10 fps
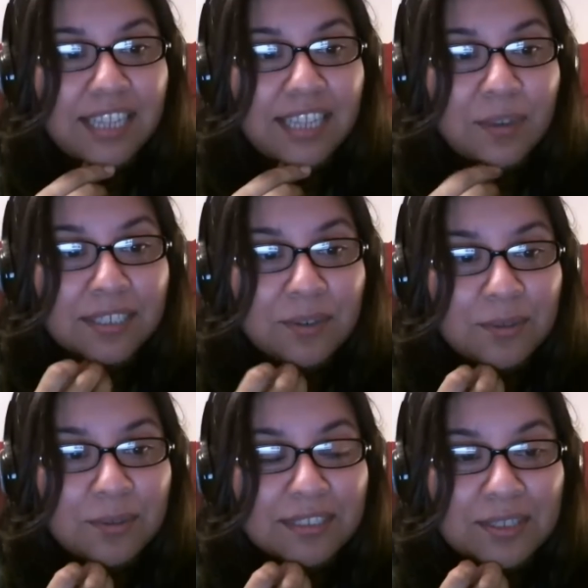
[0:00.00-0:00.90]
it was a
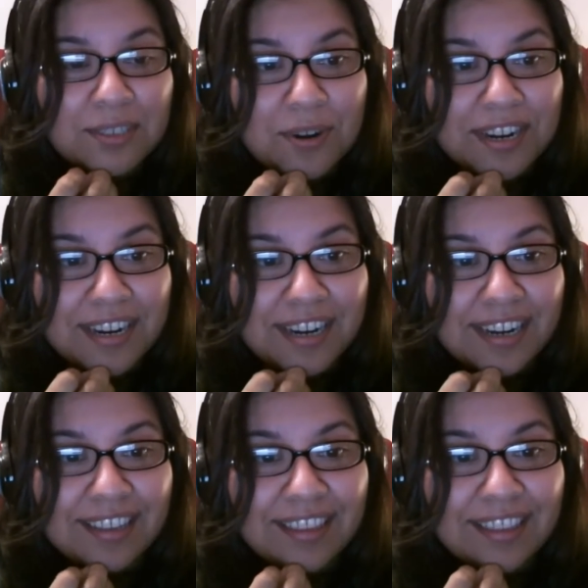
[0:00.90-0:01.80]
Guten
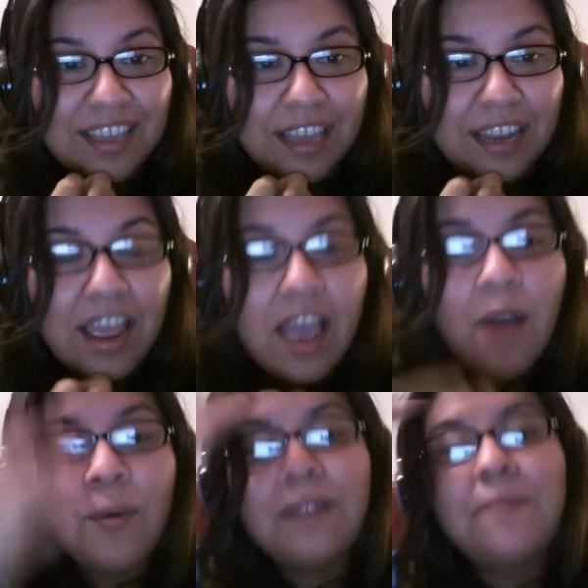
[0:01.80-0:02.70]
story that,
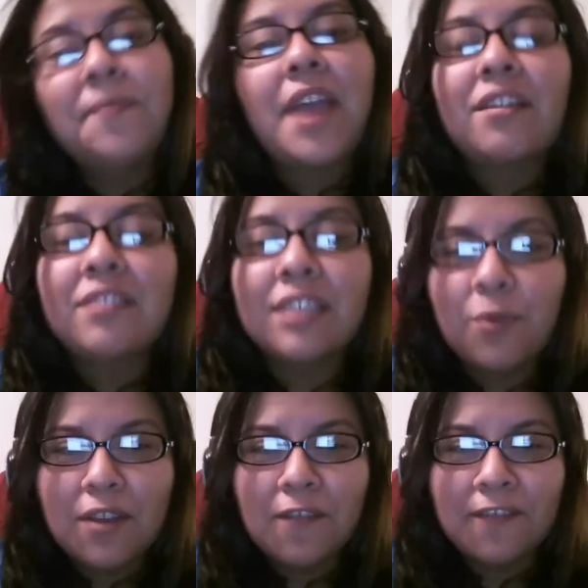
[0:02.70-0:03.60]
well, I don't think
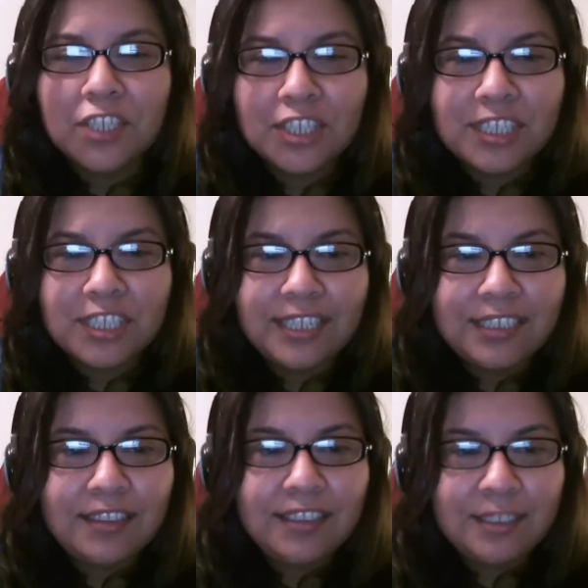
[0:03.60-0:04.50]
we officially
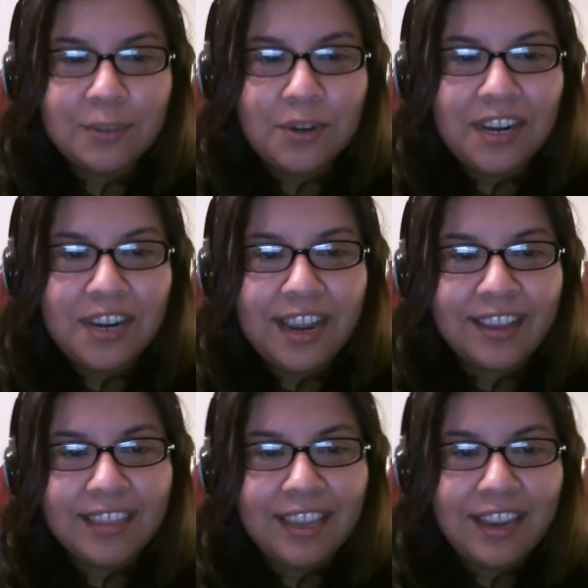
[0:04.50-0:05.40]
did the story.
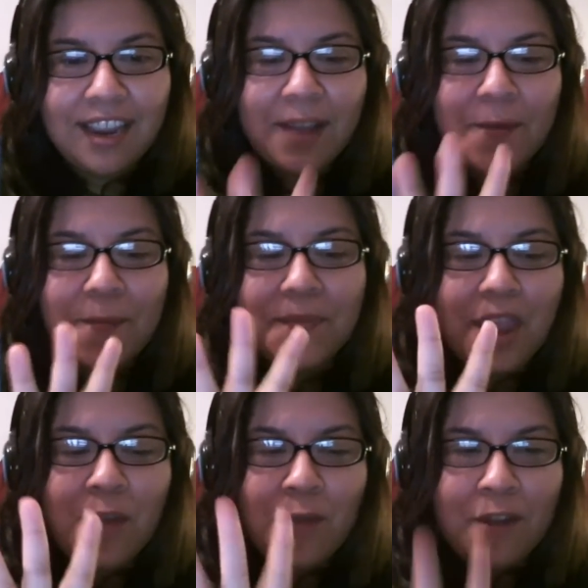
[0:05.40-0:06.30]
I think
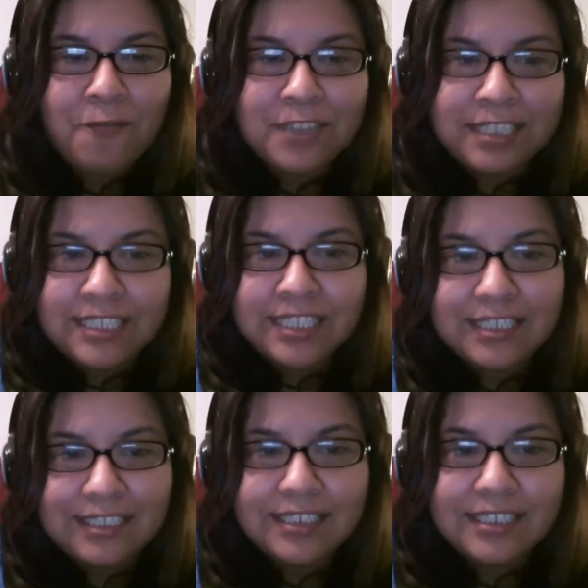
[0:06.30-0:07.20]
I referenced it.